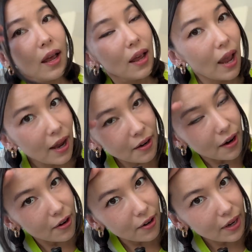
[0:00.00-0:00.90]
and
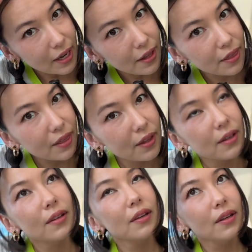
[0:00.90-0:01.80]

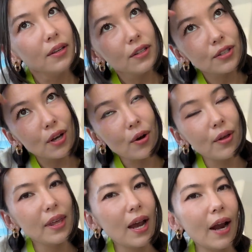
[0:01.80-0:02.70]
underneath, so
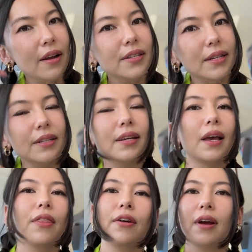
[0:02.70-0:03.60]
they kind of stay
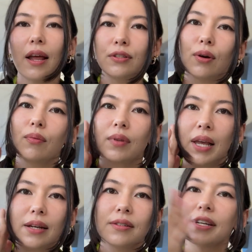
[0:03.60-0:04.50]
together and don't
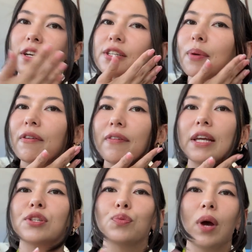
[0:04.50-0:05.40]
get stuck to my
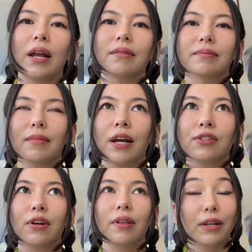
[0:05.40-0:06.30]
face when I
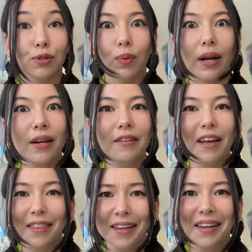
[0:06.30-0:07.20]
start like sweating in
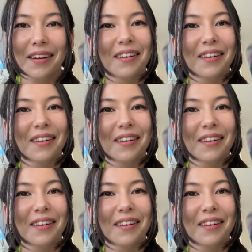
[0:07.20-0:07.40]
the heat.